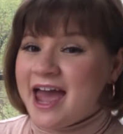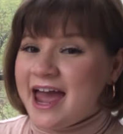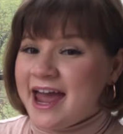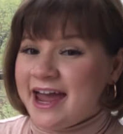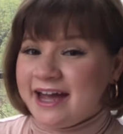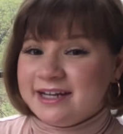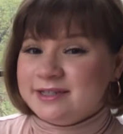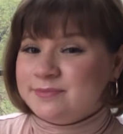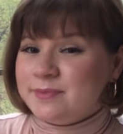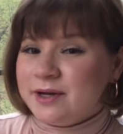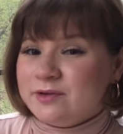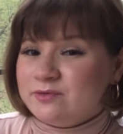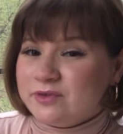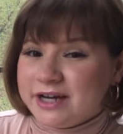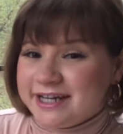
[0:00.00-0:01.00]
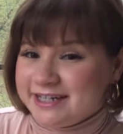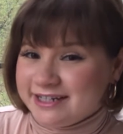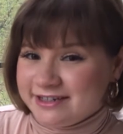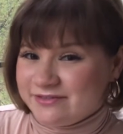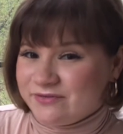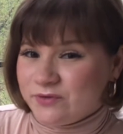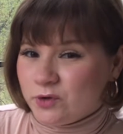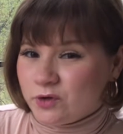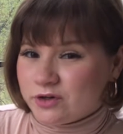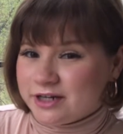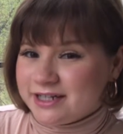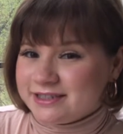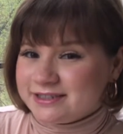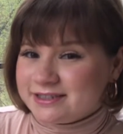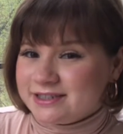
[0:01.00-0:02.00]
and my rating for
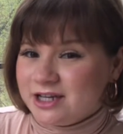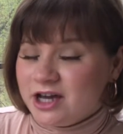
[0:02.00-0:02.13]
it,